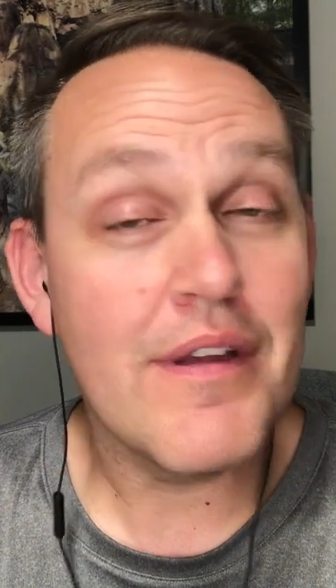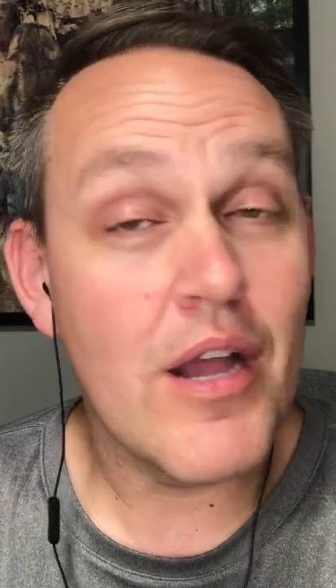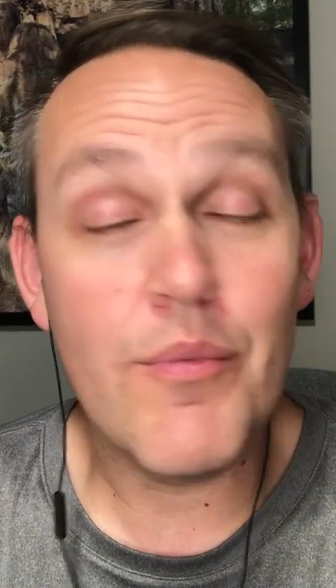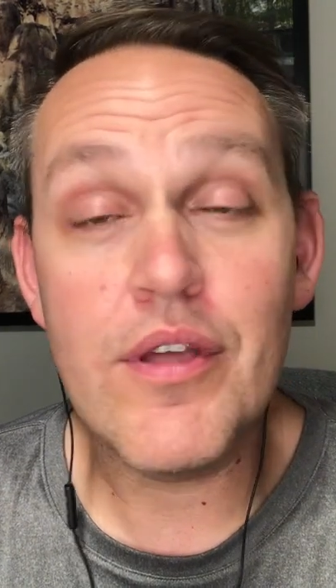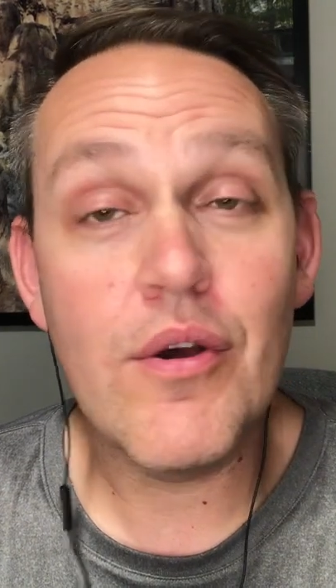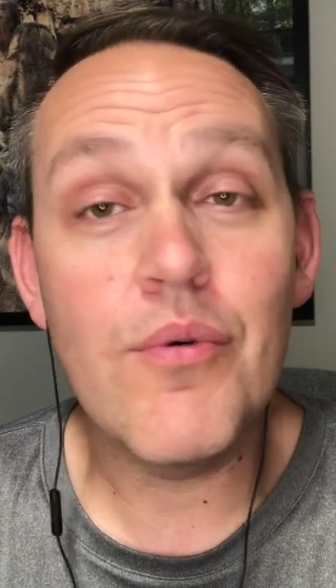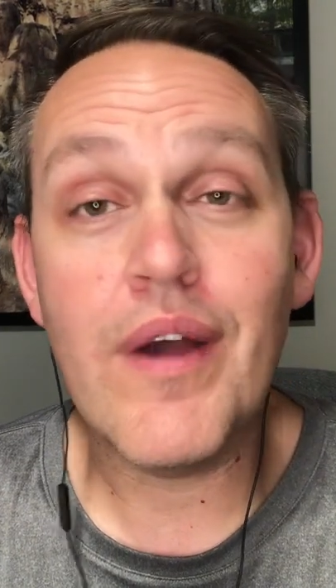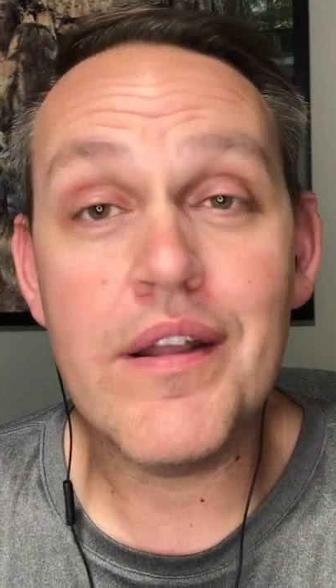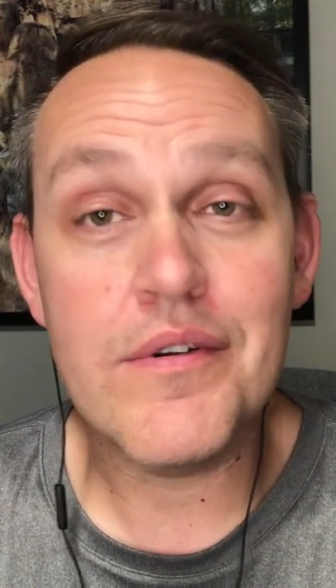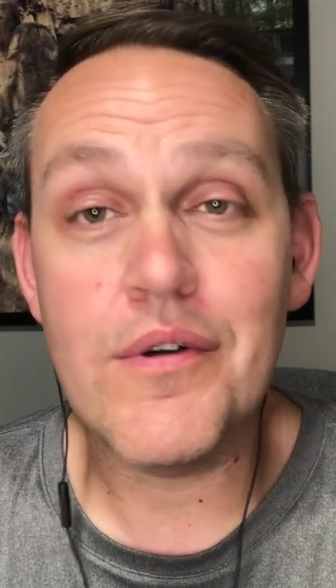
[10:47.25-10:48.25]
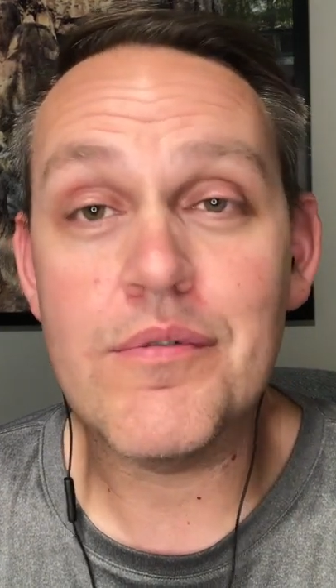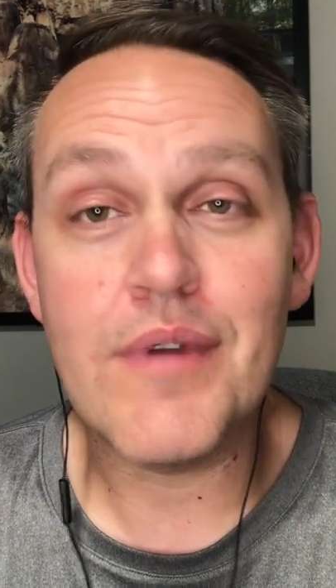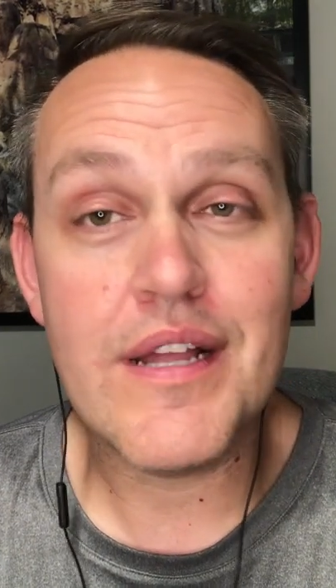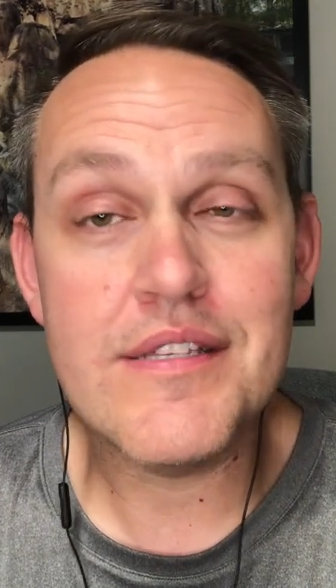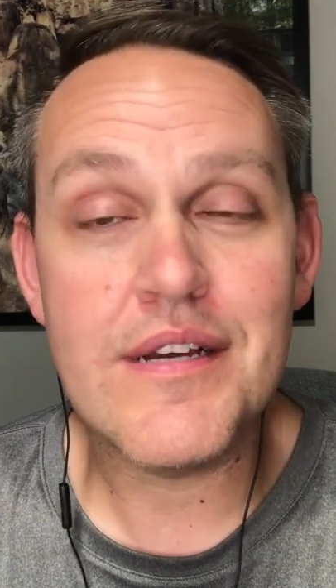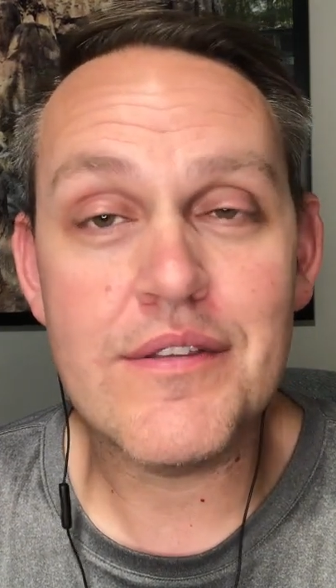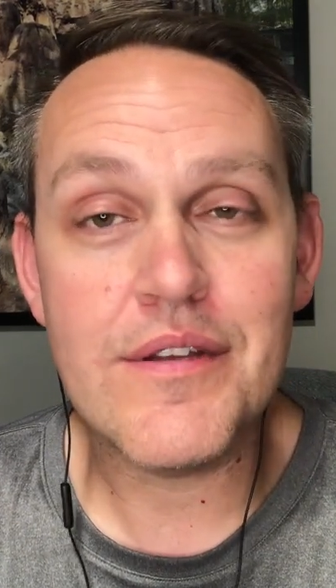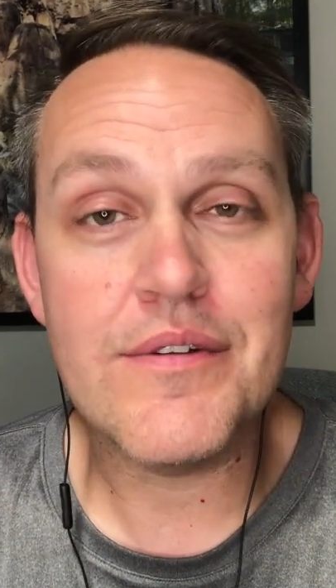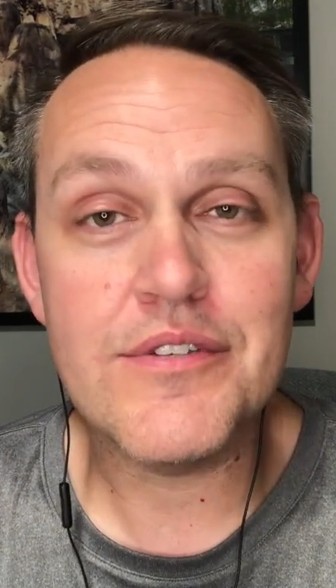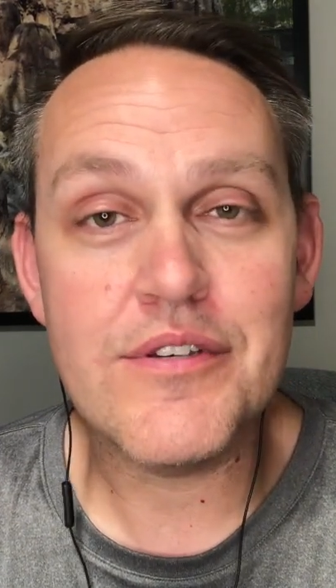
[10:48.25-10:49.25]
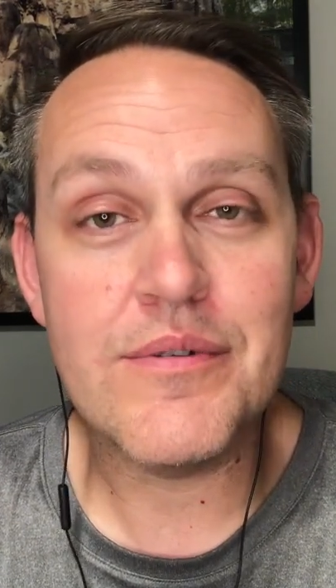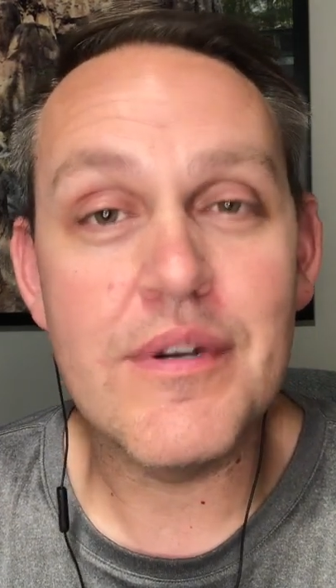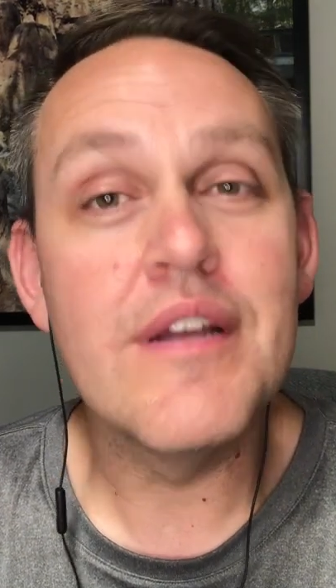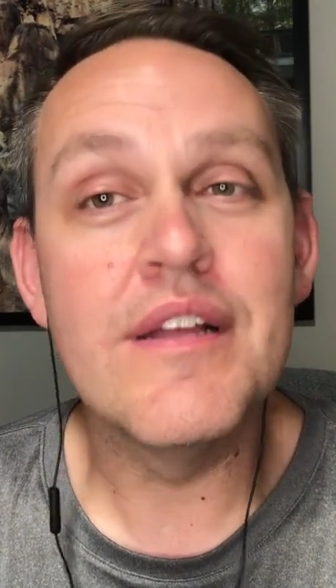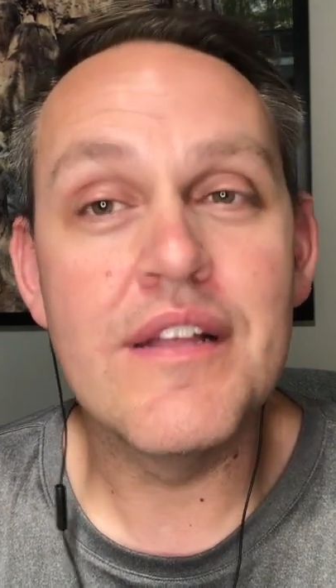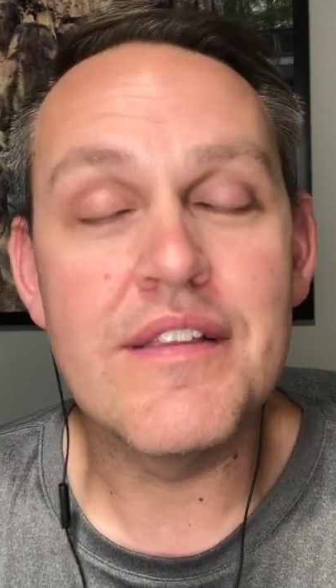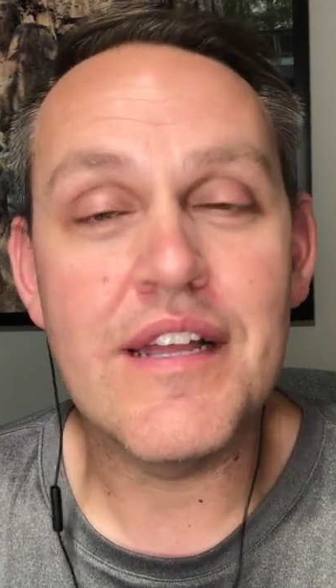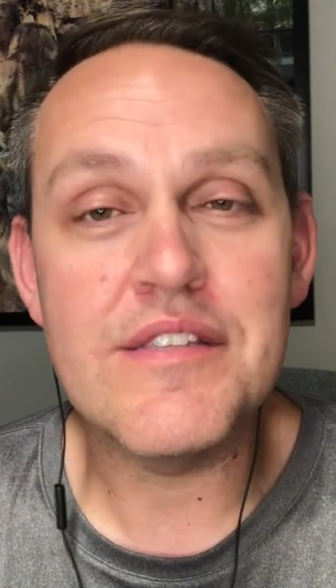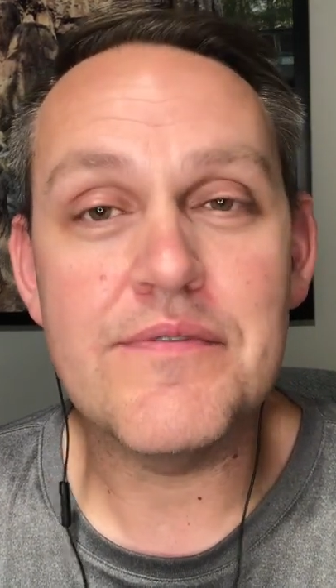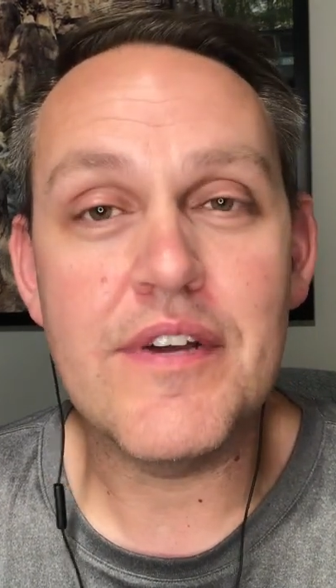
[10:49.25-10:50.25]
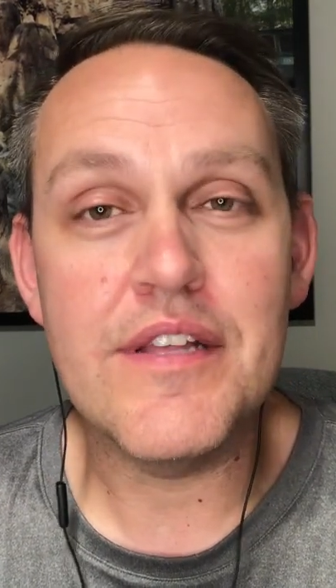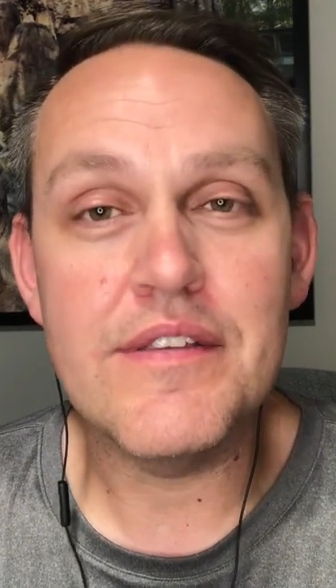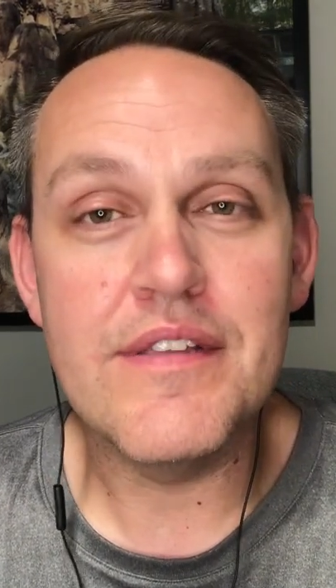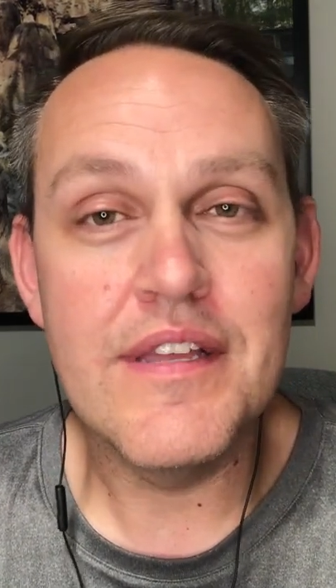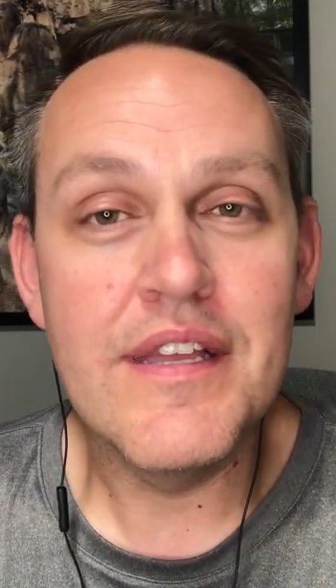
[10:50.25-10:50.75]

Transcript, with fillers: and we go ride on all the rides out there too. That's fun.